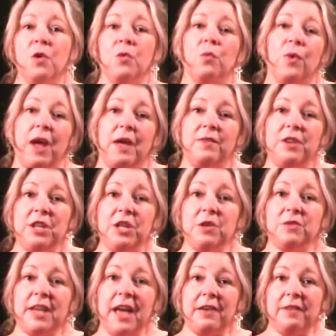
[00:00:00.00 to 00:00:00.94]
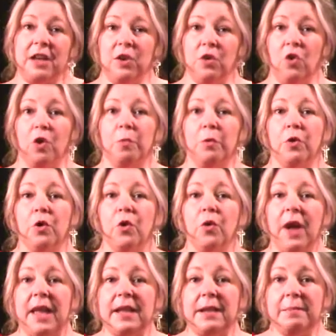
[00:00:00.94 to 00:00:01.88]
Revenues have a normal
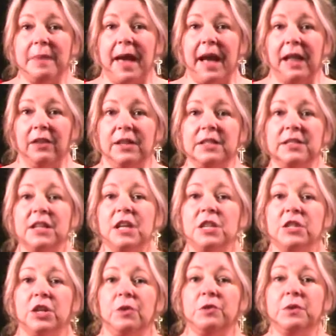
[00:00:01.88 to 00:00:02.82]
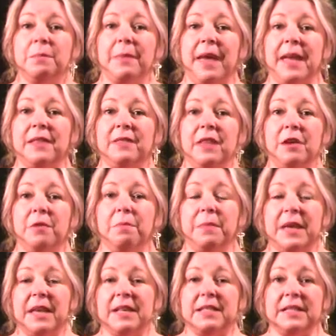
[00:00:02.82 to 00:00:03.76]
credit balance, so to make them
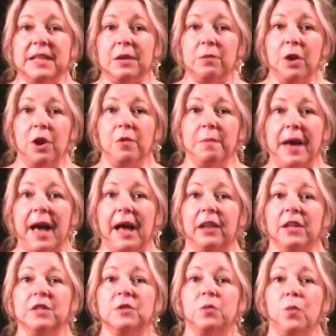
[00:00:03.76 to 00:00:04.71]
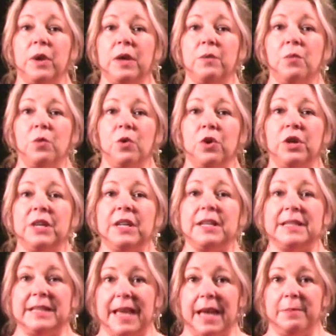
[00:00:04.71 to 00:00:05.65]
be a zero balance, we would
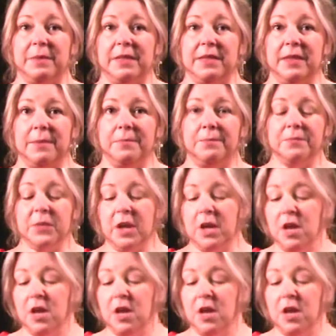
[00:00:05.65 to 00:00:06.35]
debit them.